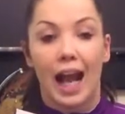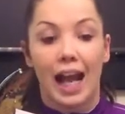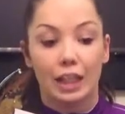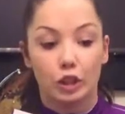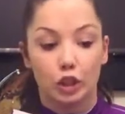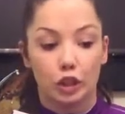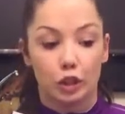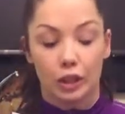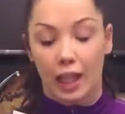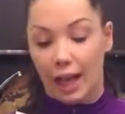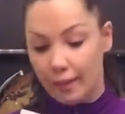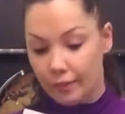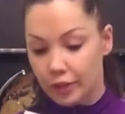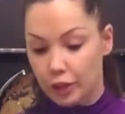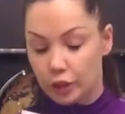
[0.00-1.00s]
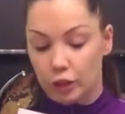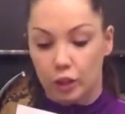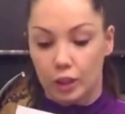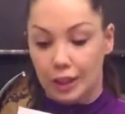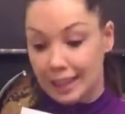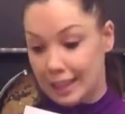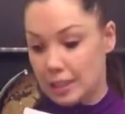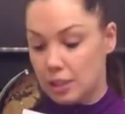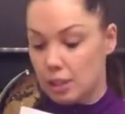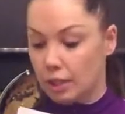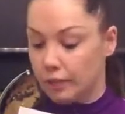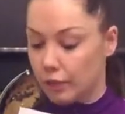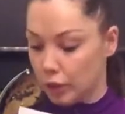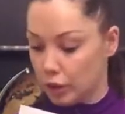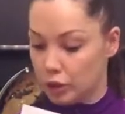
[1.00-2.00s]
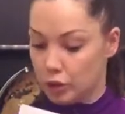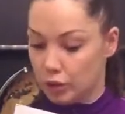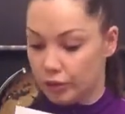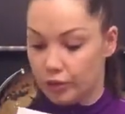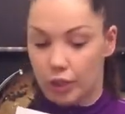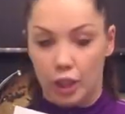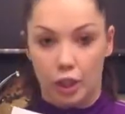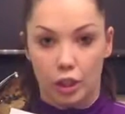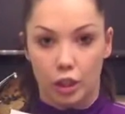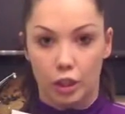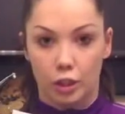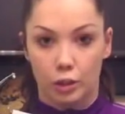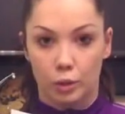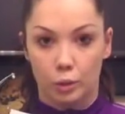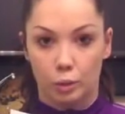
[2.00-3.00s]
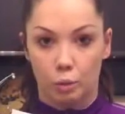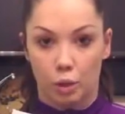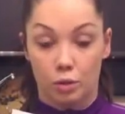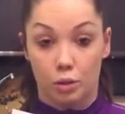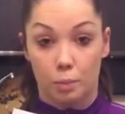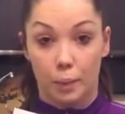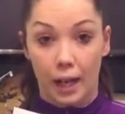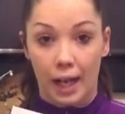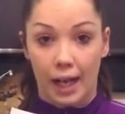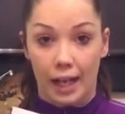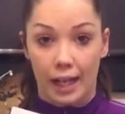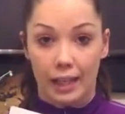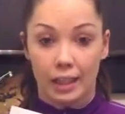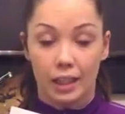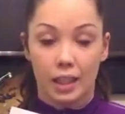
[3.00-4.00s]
and you'll have your list of all the stuff that you want to buy,